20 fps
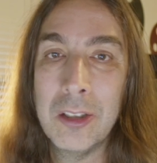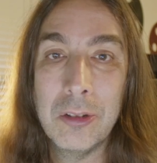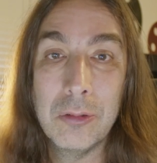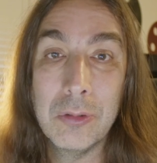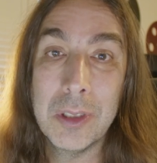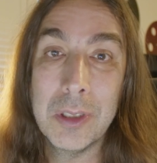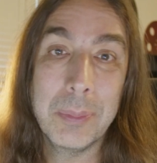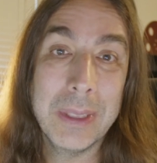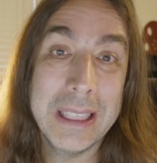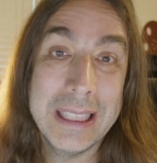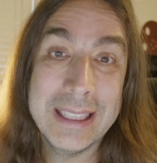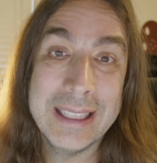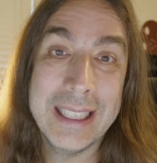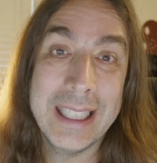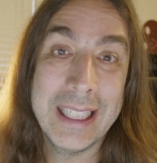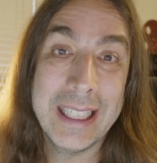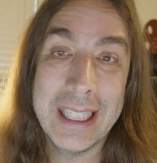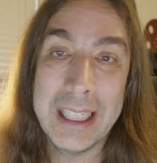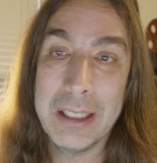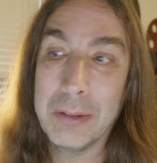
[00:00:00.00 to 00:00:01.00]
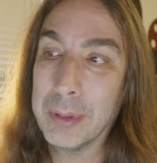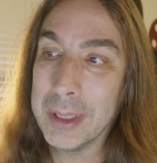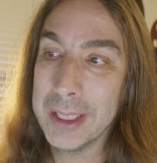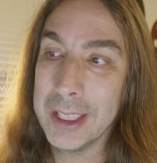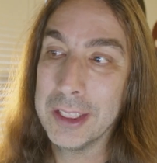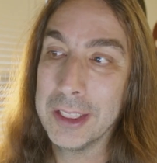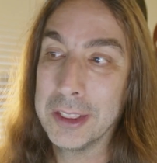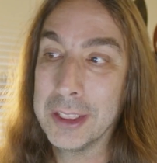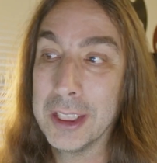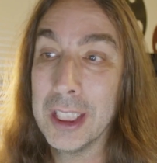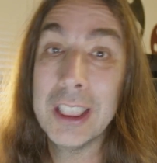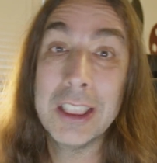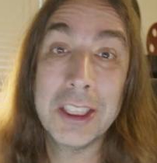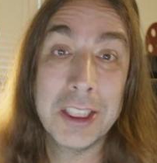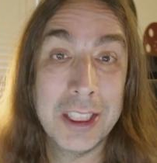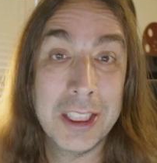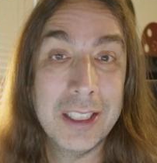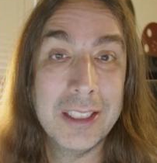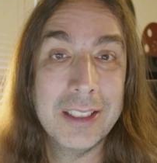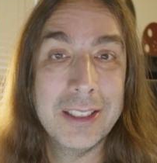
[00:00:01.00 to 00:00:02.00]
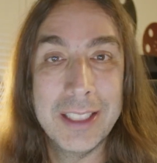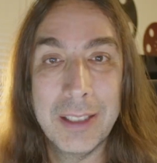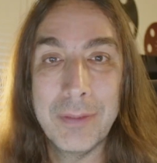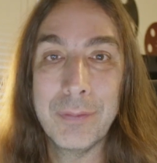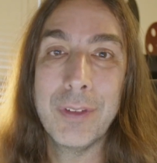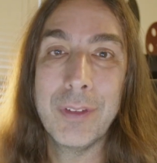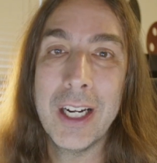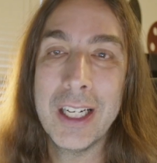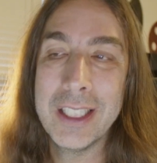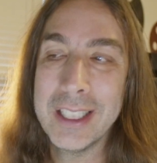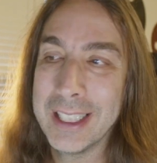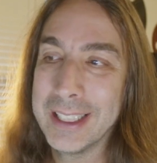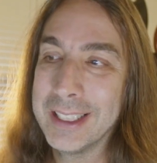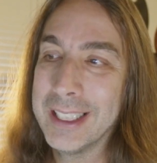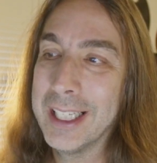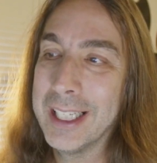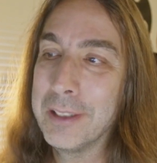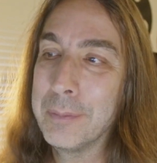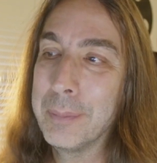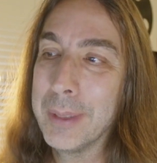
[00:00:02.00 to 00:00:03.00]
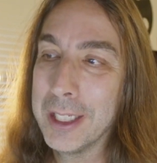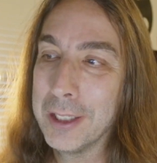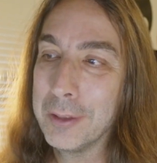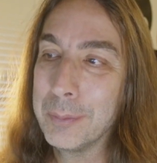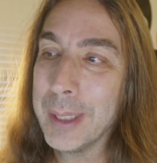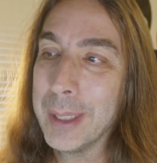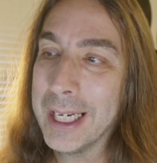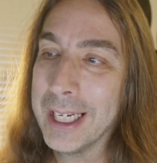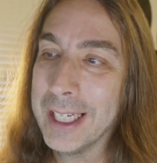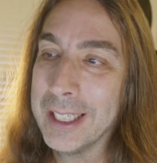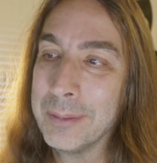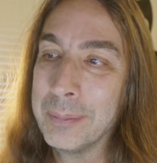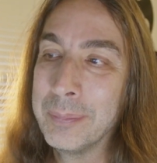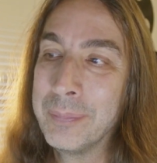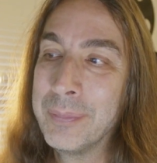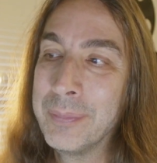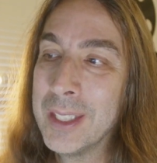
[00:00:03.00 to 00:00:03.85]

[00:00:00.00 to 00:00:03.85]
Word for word: would be singing with a Dutch symphonic death metal band.